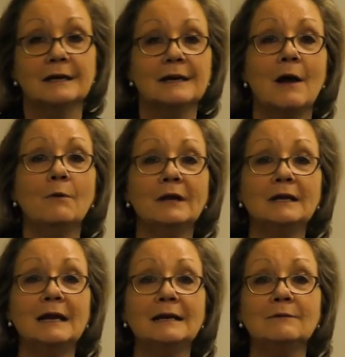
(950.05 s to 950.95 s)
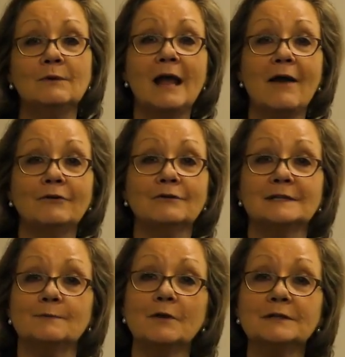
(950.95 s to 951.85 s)
Now we have a
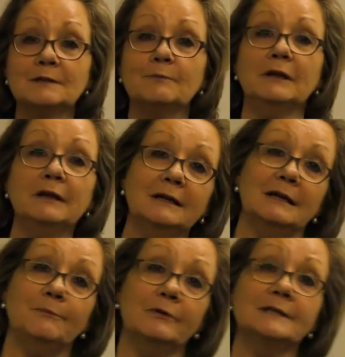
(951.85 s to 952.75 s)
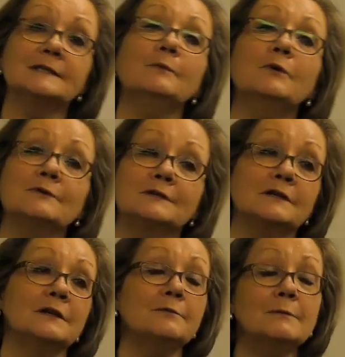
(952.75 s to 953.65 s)
responsibility, principals
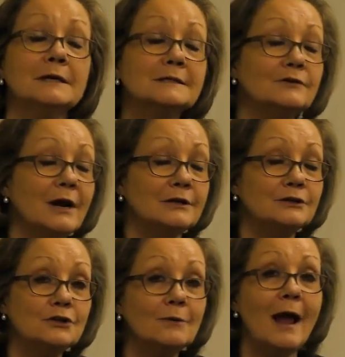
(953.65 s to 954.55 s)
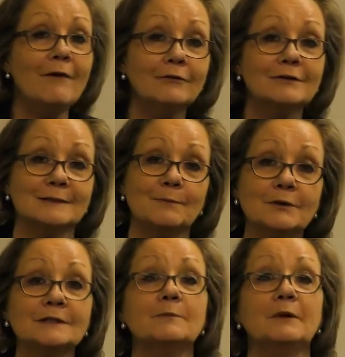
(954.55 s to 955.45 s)
and administrators, you have a
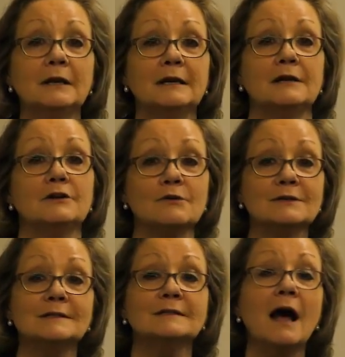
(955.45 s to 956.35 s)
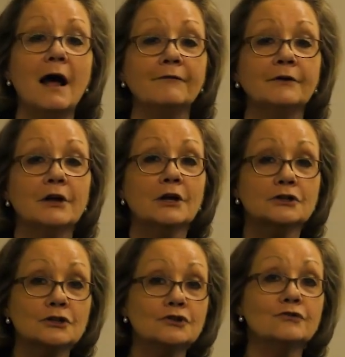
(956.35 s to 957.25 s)
responsibility to your staff
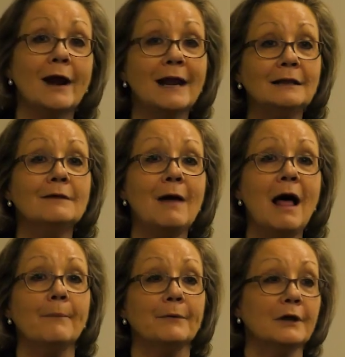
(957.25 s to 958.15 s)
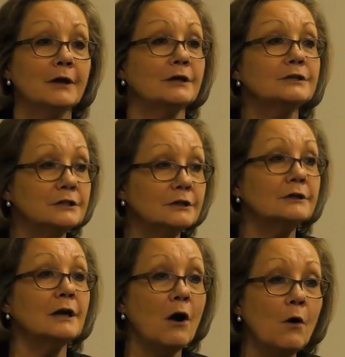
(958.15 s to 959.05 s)
to train them up,
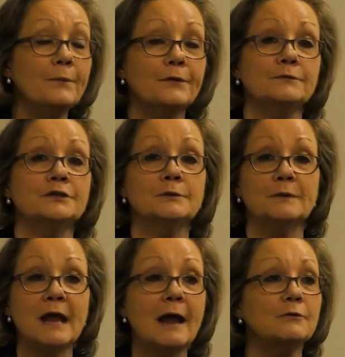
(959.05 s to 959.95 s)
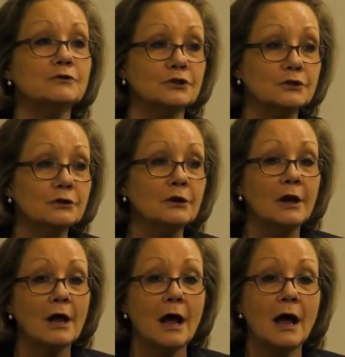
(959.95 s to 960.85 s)
to help them to be able to
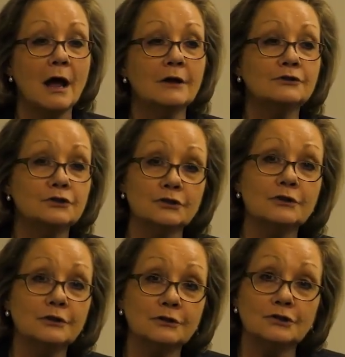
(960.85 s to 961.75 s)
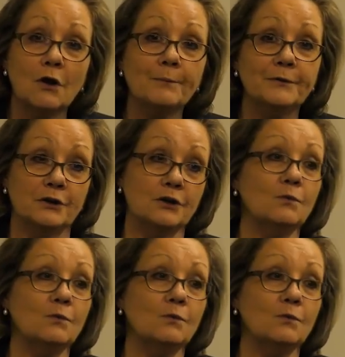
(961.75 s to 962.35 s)
do the job that you